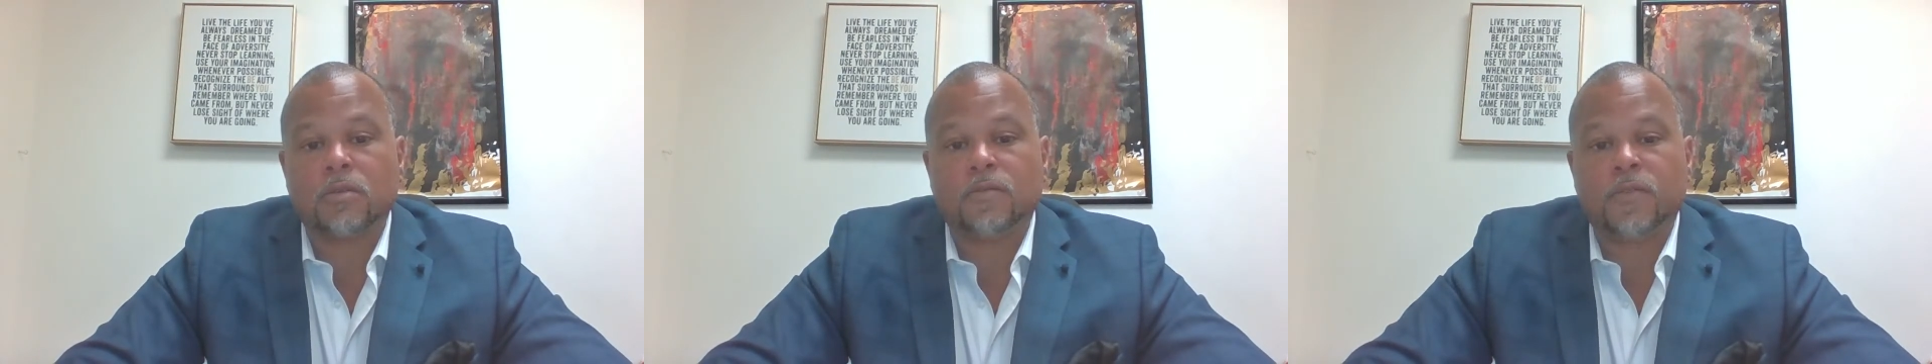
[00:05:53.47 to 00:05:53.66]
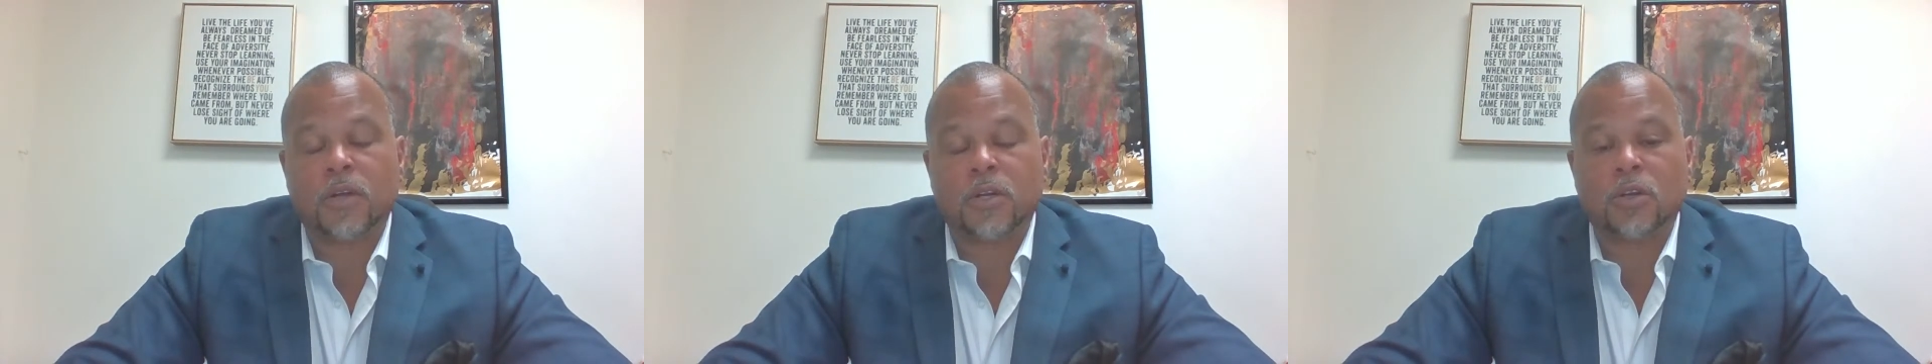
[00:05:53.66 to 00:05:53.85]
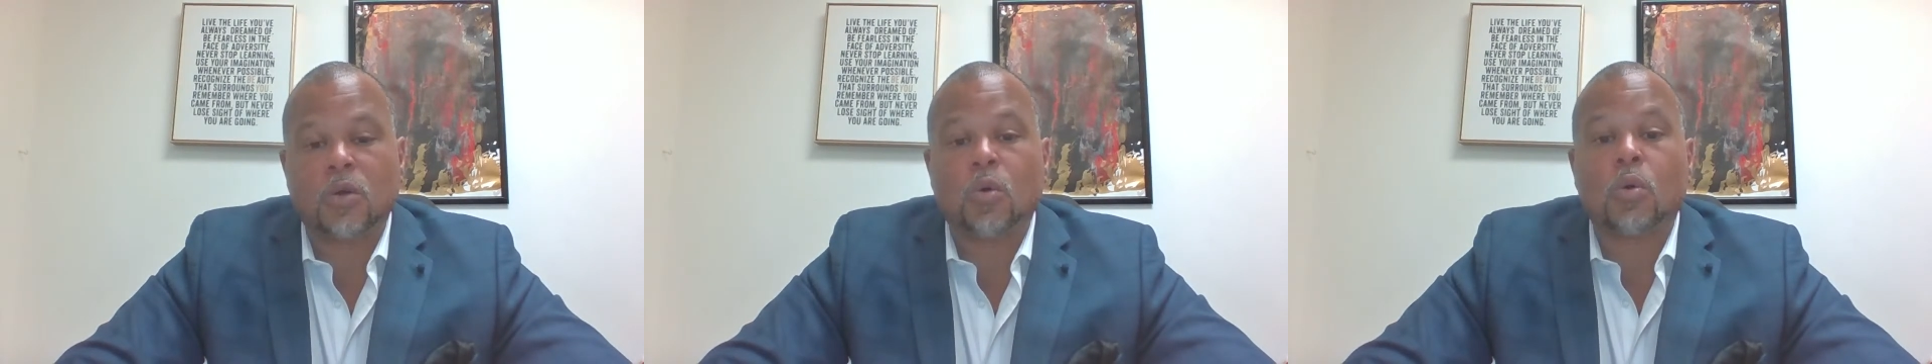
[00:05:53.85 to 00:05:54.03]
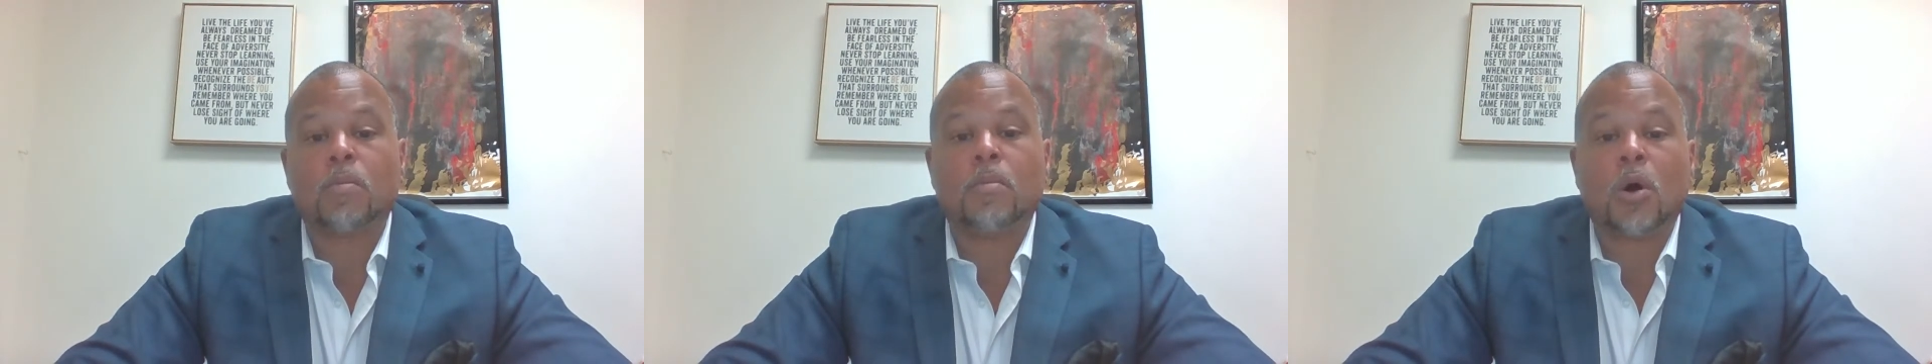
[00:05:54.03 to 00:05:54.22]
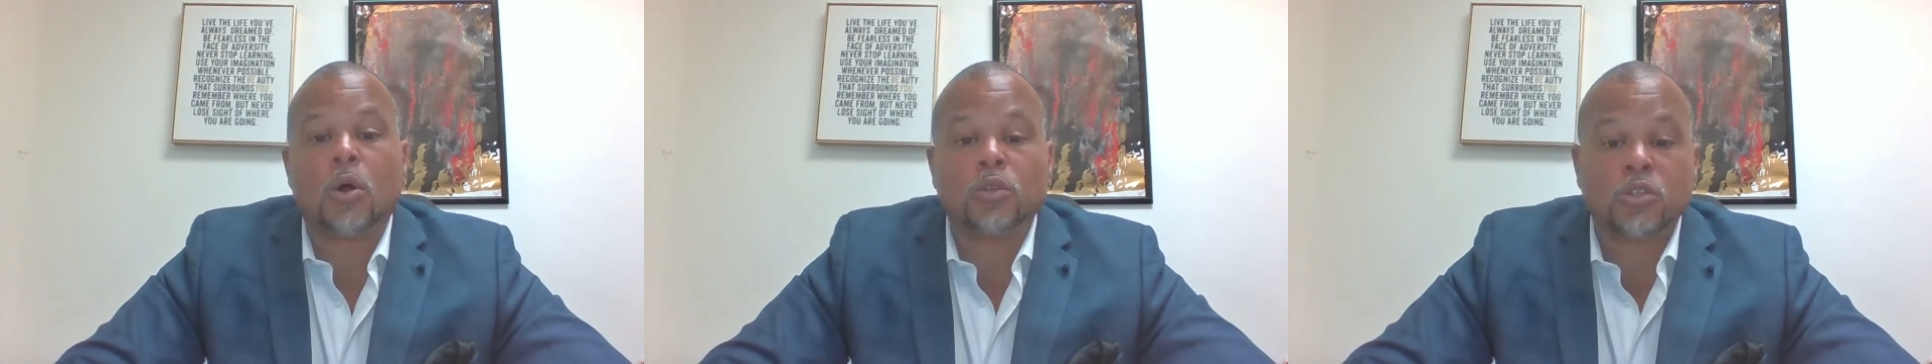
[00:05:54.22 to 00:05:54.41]
funder or
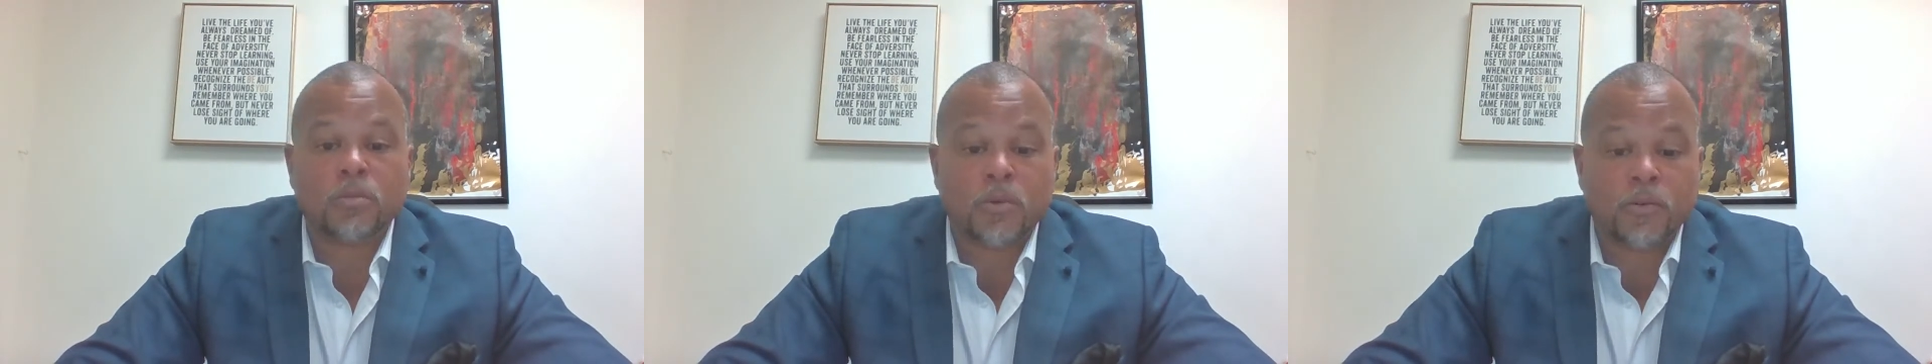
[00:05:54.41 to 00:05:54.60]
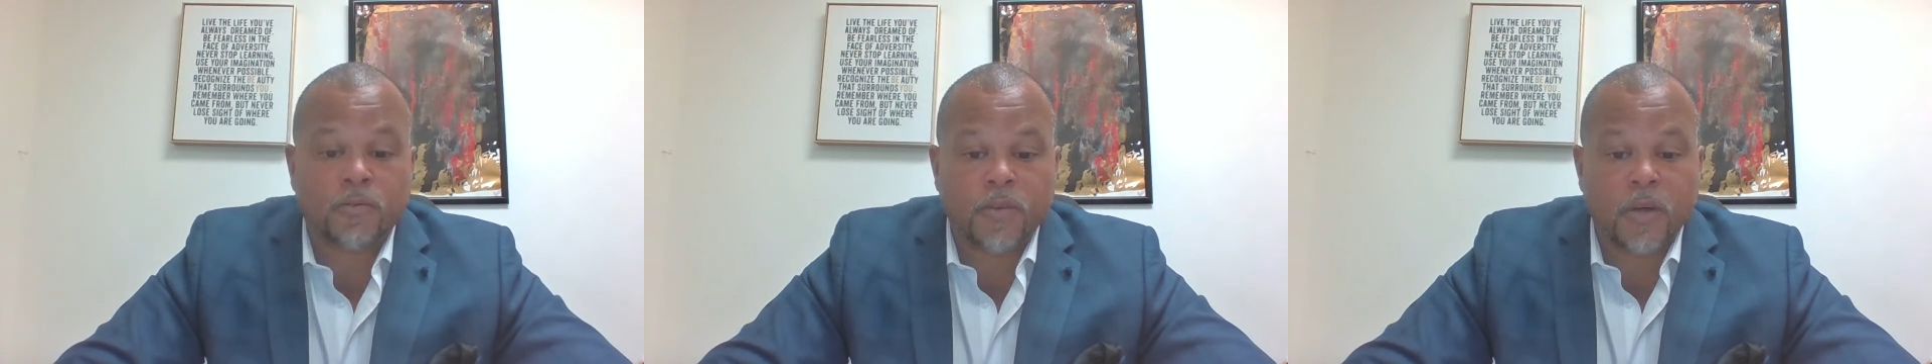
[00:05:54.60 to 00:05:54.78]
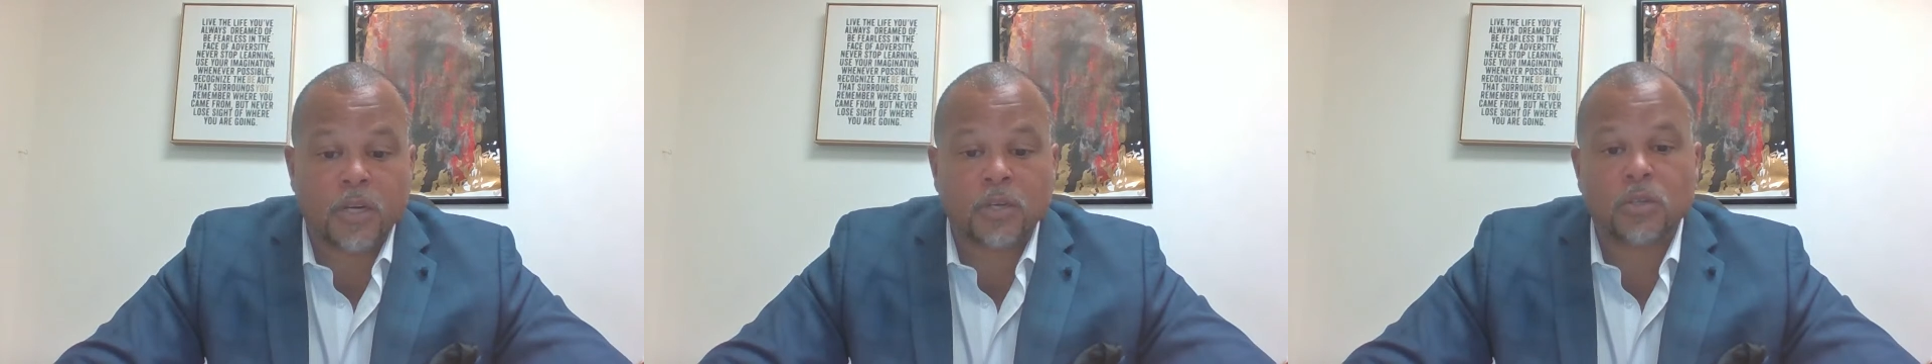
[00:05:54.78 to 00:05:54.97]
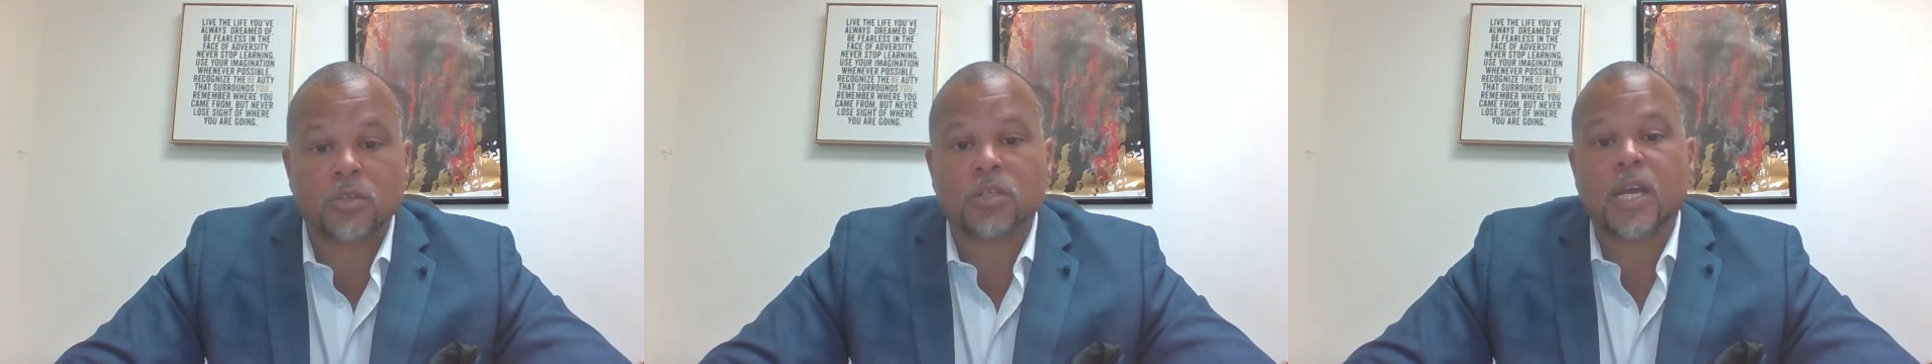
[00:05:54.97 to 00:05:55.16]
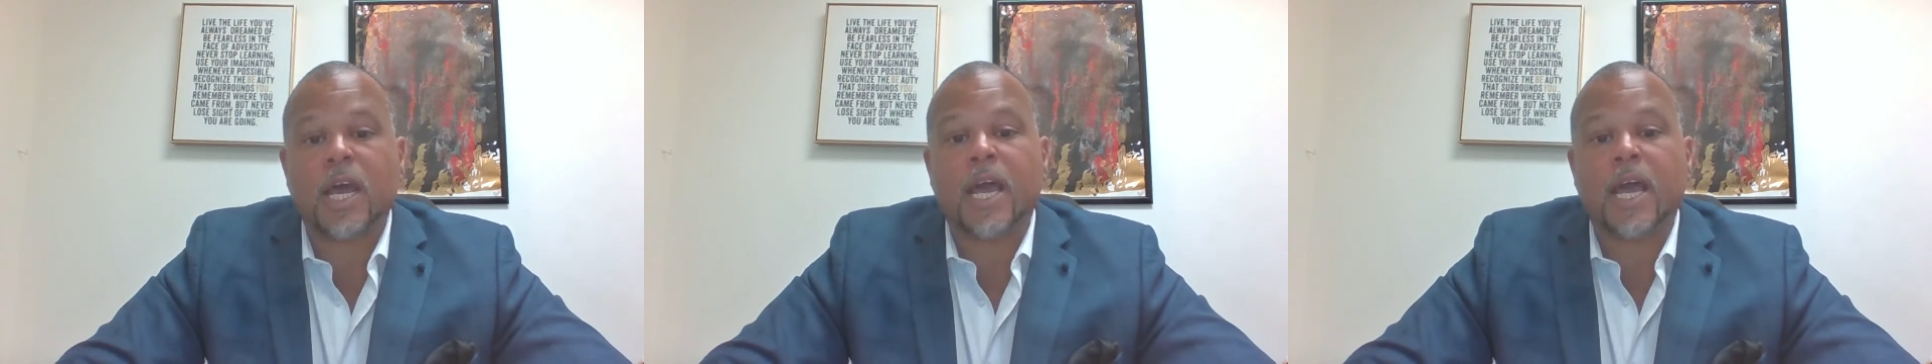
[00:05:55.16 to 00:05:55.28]
multiple funders